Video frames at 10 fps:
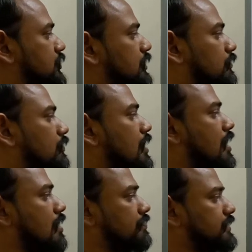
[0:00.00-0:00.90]
is 0,
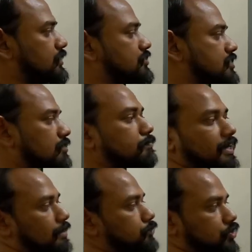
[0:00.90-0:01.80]
this term
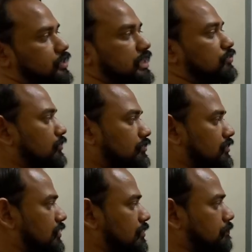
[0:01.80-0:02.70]
becomes 0,
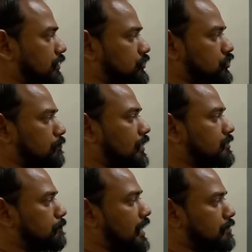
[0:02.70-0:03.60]
because you're
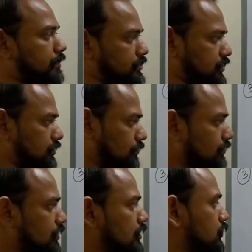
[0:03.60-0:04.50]
multiplying by
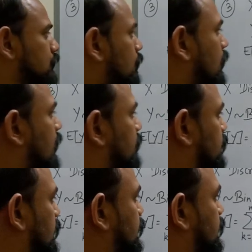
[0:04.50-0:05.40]
0. So
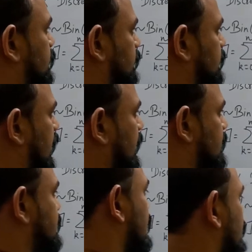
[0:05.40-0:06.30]
this, I
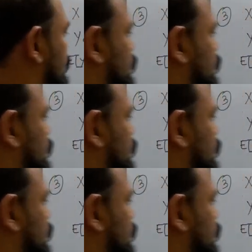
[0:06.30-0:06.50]
can take